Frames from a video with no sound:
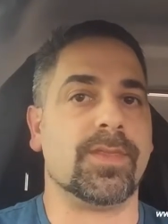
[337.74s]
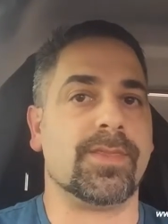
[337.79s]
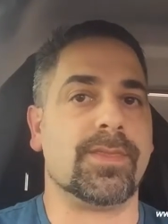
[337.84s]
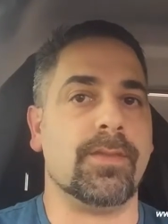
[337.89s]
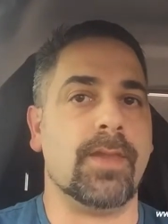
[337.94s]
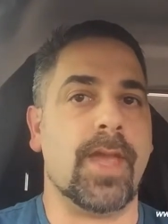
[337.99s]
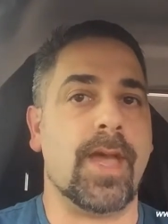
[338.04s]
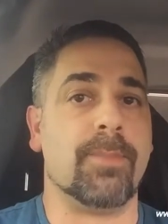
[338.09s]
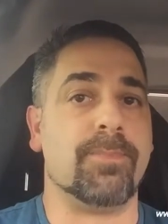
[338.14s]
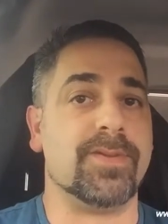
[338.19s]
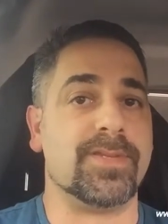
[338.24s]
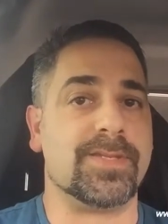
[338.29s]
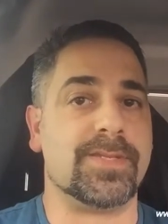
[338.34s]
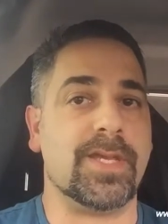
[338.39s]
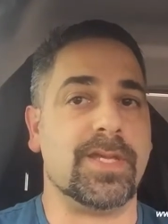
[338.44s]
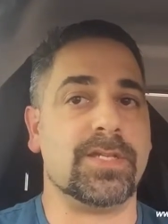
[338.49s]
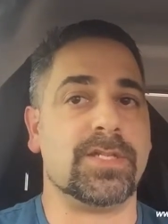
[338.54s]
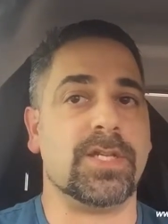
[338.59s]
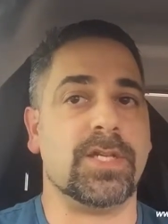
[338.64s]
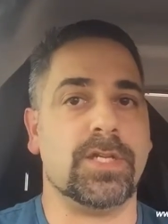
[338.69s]
our
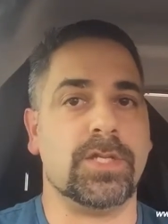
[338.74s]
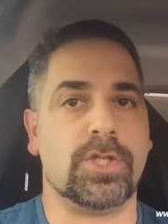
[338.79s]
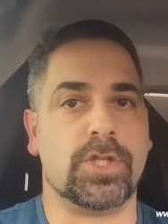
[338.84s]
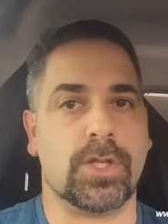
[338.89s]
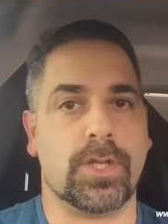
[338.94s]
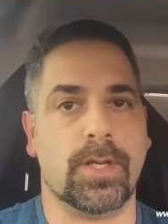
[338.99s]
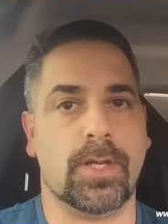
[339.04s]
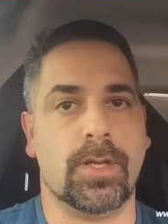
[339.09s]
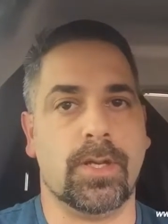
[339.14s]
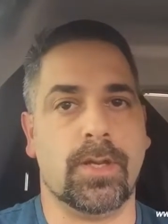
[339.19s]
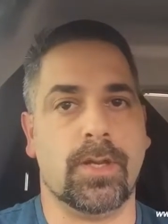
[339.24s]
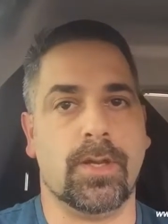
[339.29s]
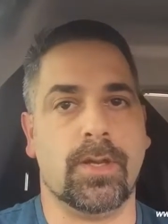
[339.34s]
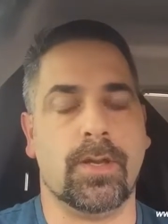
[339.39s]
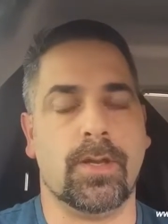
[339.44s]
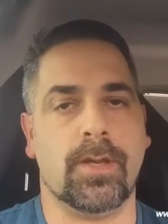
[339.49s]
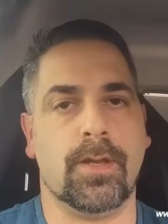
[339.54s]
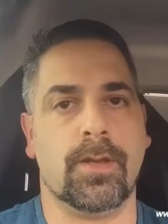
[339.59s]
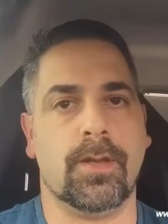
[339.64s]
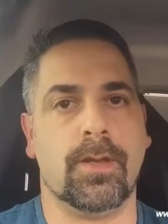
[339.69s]
percentage
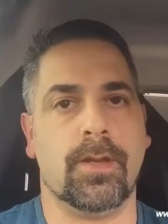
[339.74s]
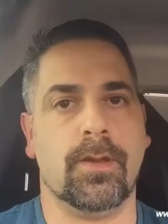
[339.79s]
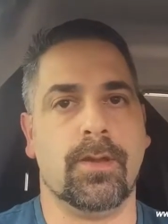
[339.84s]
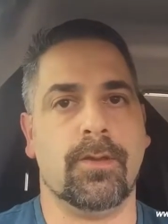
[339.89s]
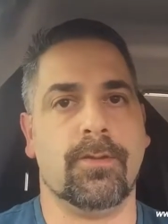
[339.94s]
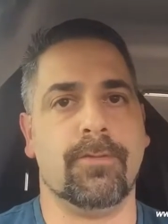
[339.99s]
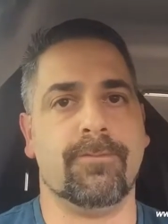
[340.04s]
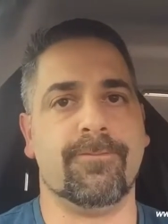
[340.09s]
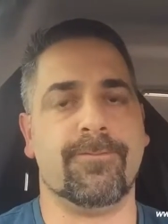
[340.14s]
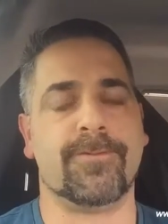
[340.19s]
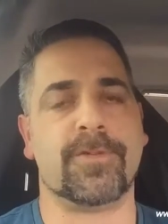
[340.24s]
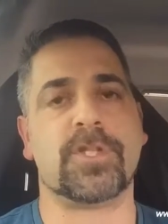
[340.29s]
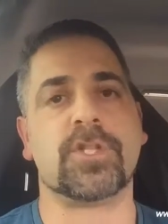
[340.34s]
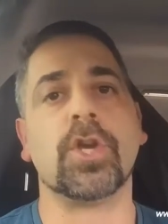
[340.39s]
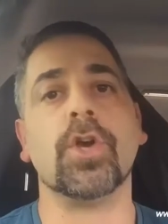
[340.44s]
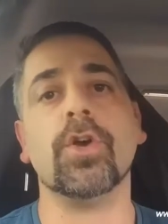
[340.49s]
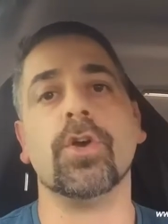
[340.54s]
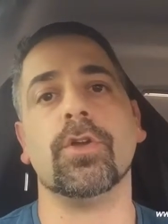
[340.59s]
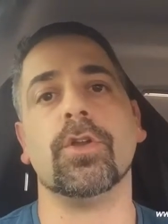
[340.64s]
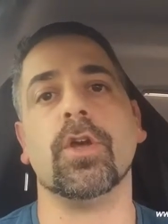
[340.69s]
of
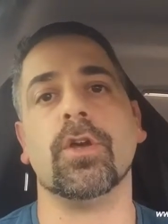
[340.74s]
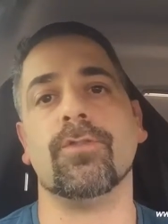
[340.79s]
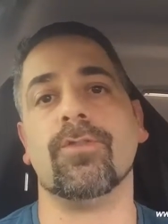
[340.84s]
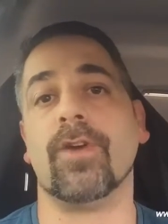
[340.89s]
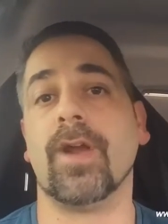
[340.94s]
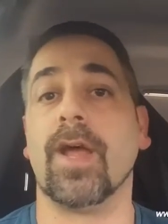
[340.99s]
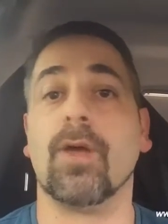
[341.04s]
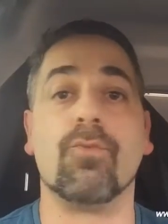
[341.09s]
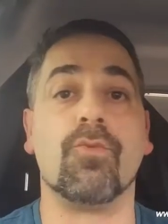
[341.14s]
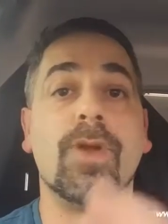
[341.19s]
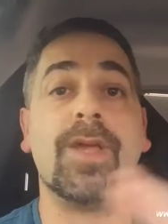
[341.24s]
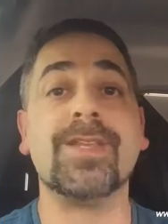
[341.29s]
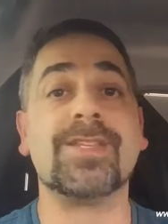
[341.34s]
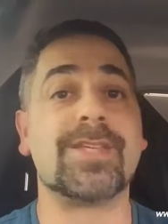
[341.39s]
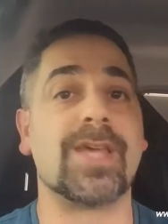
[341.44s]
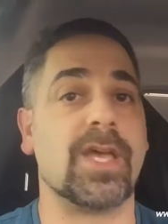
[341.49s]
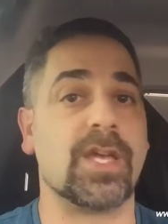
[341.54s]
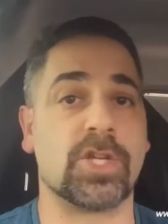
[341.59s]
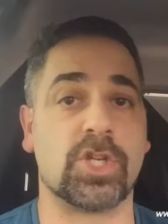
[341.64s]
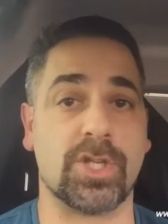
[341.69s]
turnover, our rent
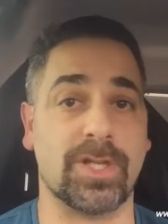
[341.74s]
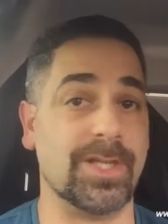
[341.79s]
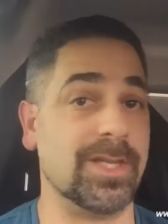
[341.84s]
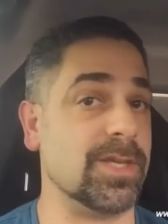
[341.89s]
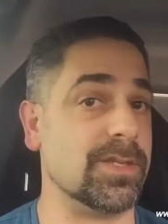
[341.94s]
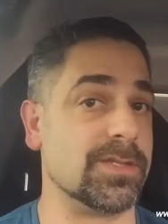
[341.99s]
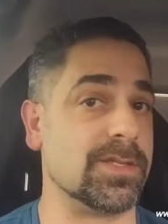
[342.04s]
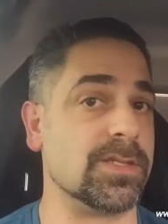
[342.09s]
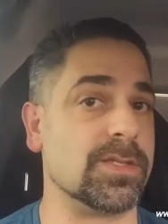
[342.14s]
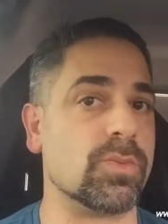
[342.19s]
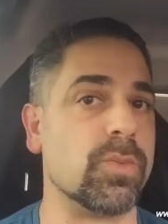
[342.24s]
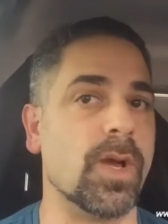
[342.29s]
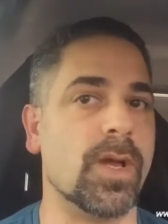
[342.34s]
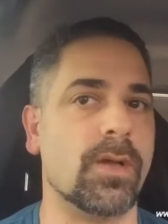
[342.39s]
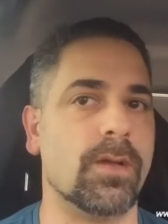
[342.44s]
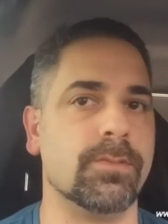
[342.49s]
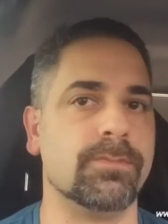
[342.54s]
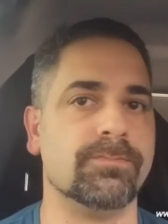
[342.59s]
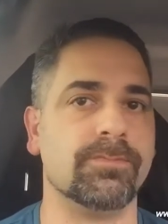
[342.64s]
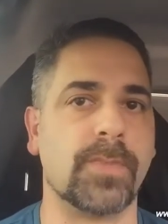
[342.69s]
actually is as well.
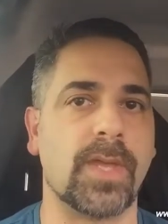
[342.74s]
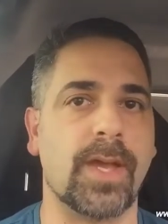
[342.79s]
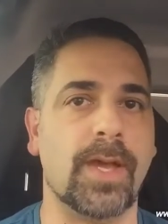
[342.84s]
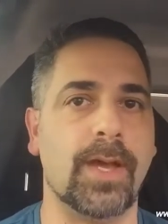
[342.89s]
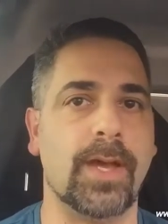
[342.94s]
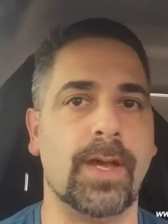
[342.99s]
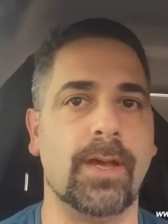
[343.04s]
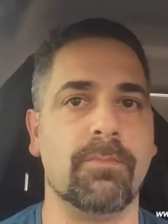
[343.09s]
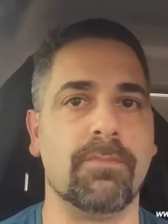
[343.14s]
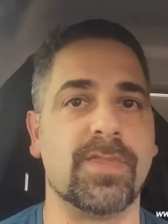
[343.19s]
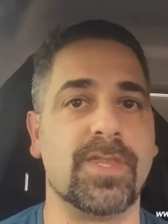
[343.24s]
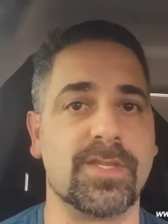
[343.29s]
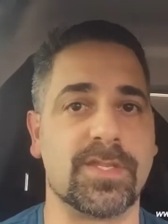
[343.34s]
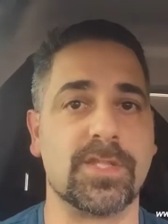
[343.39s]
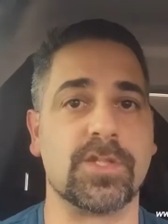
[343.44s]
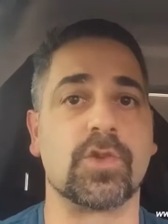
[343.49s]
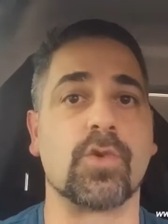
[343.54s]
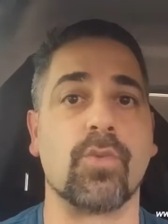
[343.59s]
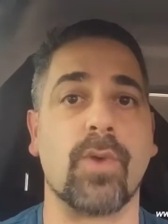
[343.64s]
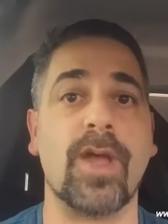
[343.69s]
This is
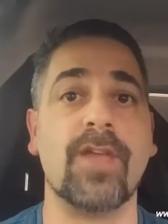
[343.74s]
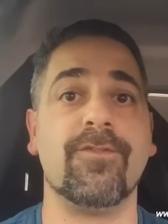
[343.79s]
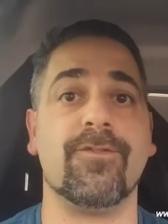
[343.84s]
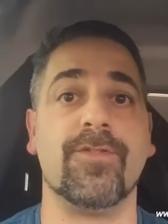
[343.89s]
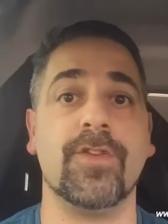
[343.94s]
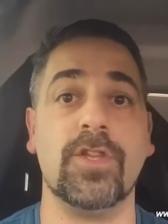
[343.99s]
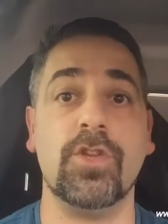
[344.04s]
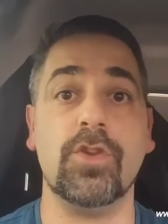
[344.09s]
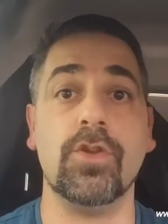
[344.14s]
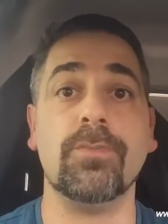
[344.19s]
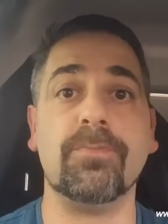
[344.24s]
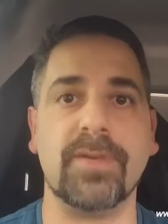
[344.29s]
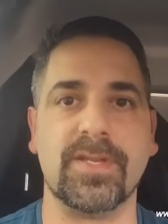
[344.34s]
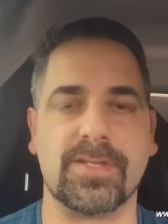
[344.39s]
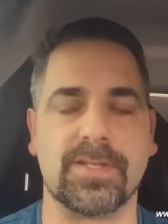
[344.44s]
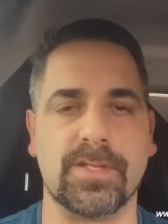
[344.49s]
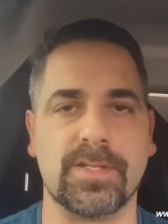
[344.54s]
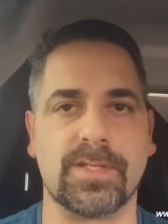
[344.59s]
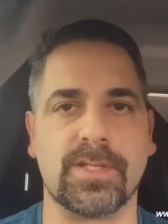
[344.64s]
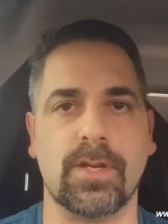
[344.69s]
great for new
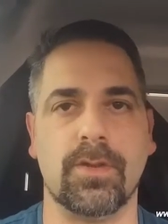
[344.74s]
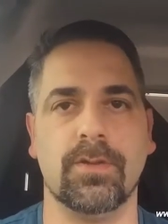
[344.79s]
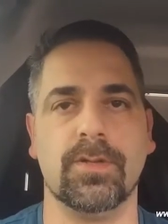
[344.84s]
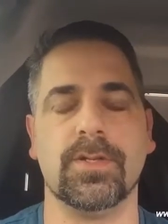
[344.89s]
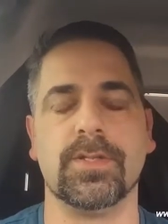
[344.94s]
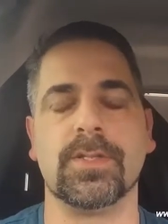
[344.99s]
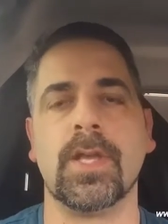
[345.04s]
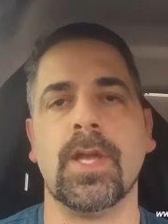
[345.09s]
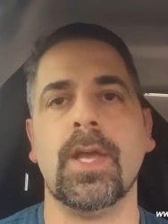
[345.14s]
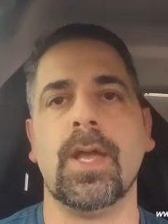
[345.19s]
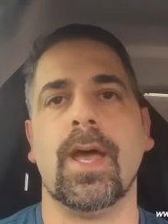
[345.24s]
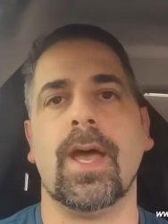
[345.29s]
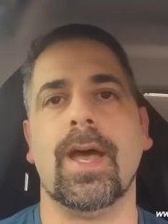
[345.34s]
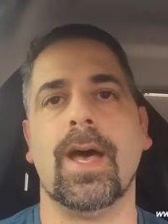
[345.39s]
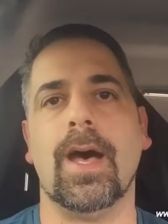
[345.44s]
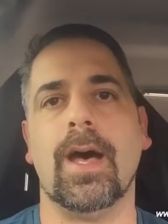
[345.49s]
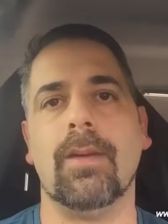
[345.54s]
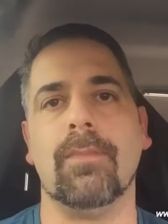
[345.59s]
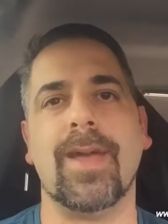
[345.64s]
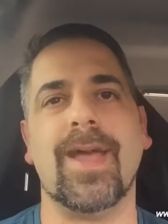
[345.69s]
business owners,
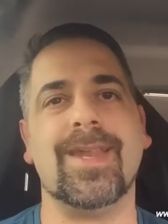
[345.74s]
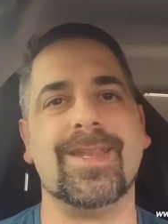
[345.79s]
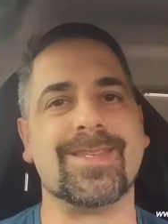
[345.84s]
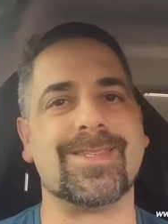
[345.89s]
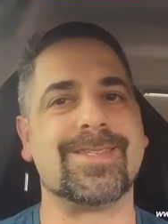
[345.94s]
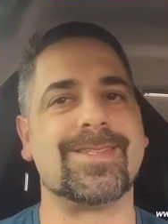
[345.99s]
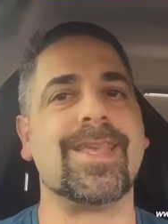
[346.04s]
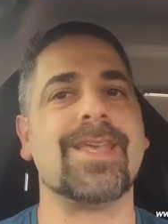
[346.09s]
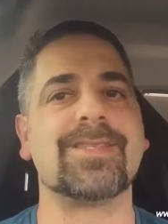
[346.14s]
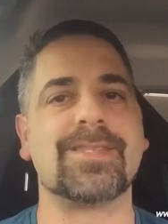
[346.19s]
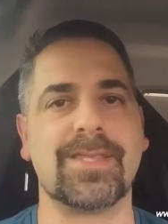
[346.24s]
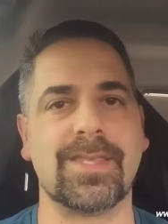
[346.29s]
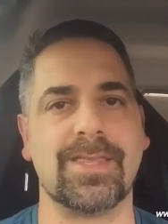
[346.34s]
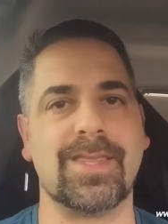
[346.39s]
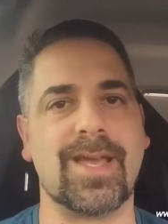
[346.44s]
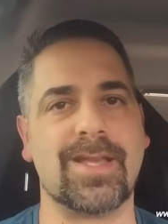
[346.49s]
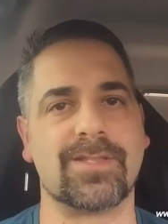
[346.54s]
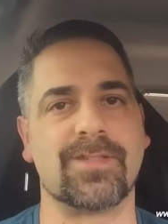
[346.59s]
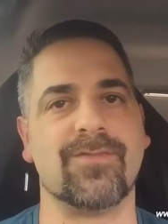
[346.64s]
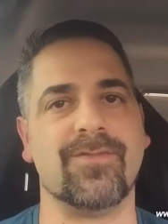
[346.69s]
and assessing
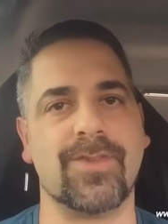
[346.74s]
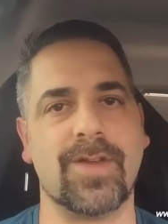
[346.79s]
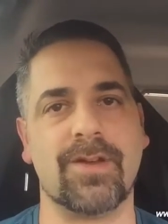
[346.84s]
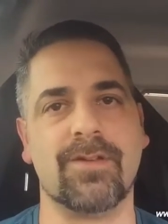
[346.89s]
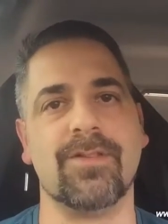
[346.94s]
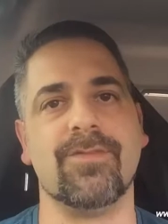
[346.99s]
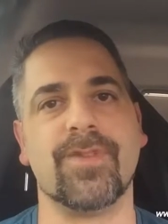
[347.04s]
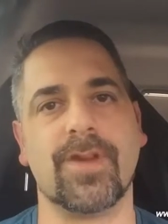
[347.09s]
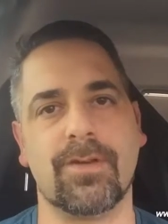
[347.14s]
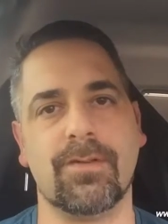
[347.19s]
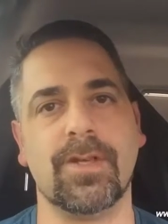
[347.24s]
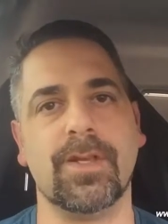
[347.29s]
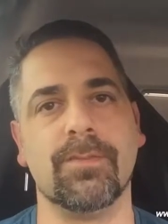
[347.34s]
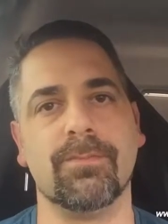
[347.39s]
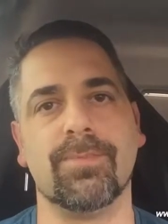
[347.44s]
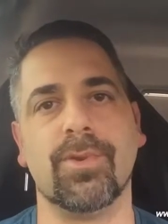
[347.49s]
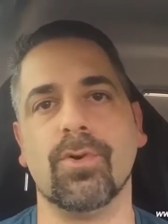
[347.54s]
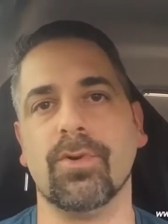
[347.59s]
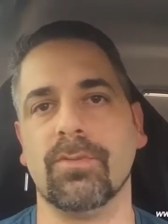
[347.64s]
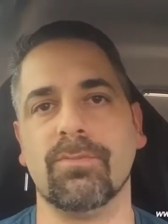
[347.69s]
that's very, very
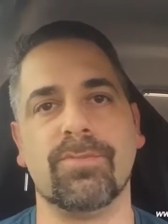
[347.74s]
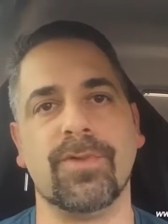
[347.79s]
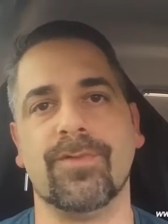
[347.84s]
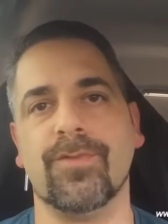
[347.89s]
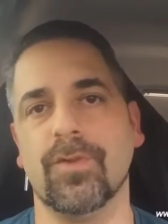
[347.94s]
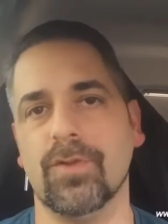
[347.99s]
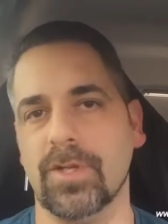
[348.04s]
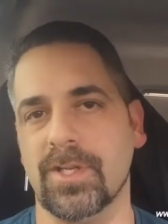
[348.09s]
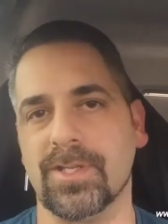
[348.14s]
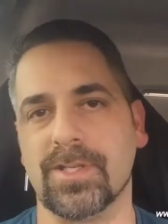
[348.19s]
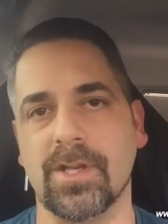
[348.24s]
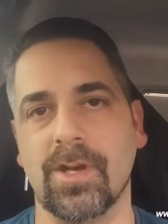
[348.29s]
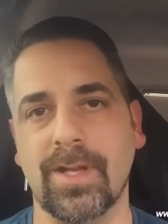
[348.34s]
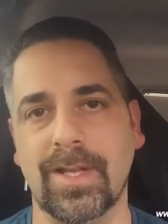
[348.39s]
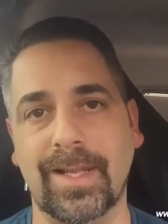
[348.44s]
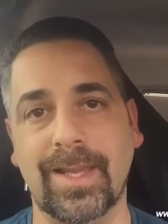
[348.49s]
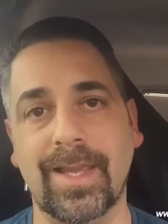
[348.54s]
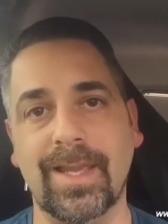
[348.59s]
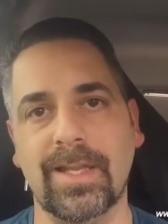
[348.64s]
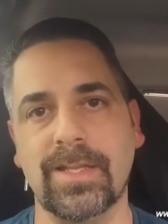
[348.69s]
important before you sign a
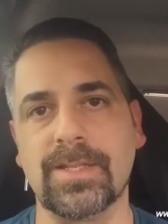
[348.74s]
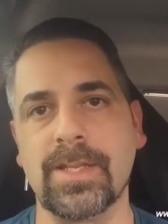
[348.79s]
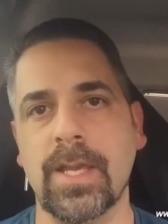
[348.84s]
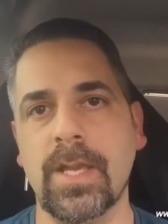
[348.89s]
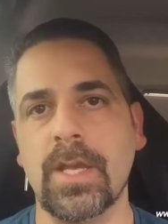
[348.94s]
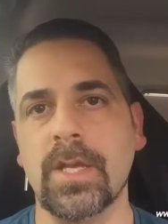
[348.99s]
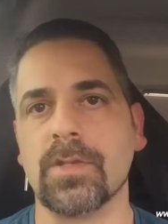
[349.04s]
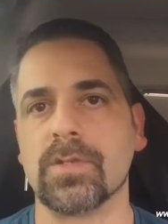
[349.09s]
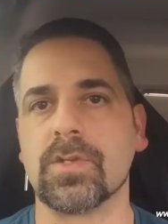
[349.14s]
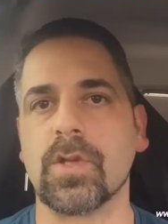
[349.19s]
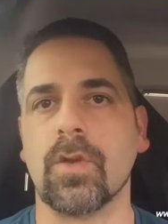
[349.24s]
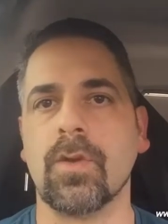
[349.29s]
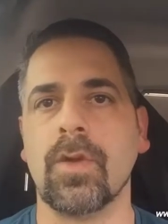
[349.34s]
lease. So